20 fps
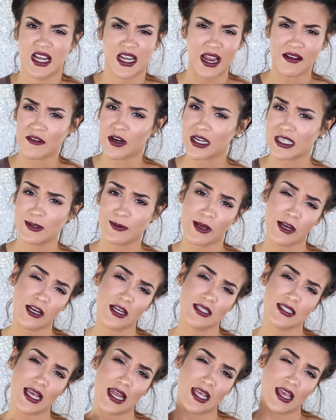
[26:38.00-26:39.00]
Never
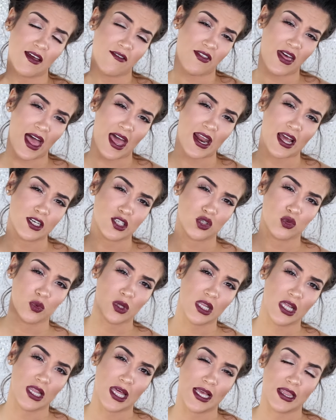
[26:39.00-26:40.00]
experienced any of that. I just
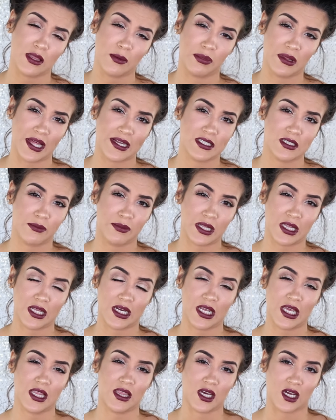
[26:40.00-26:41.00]
really like the
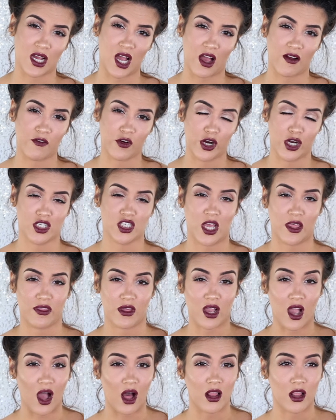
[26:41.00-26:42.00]
blendability, the coverage, and
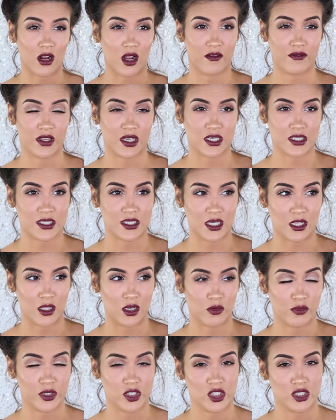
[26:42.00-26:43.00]
the color of the
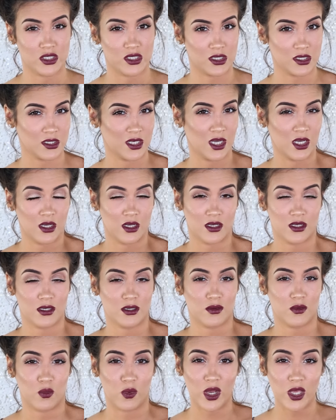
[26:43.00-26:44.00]
concealer, which is
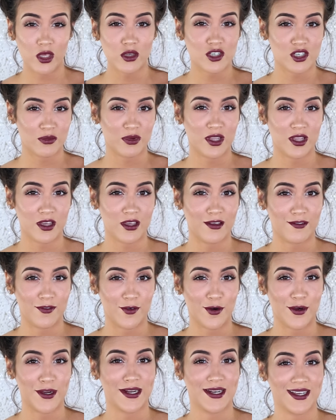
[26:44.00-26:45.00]
what you should be looking
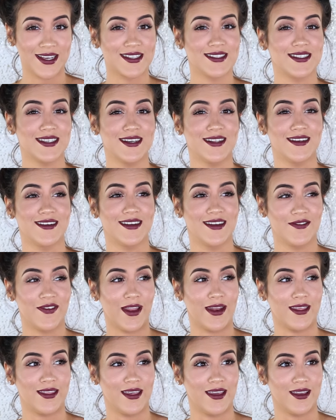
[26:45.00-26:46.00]
for in a concealer, if
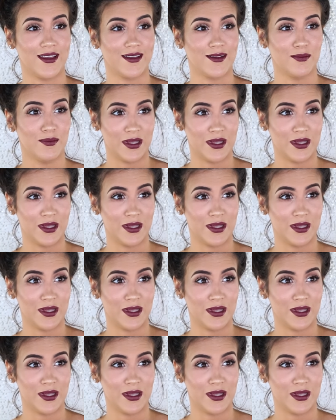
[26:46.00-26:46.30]
anything.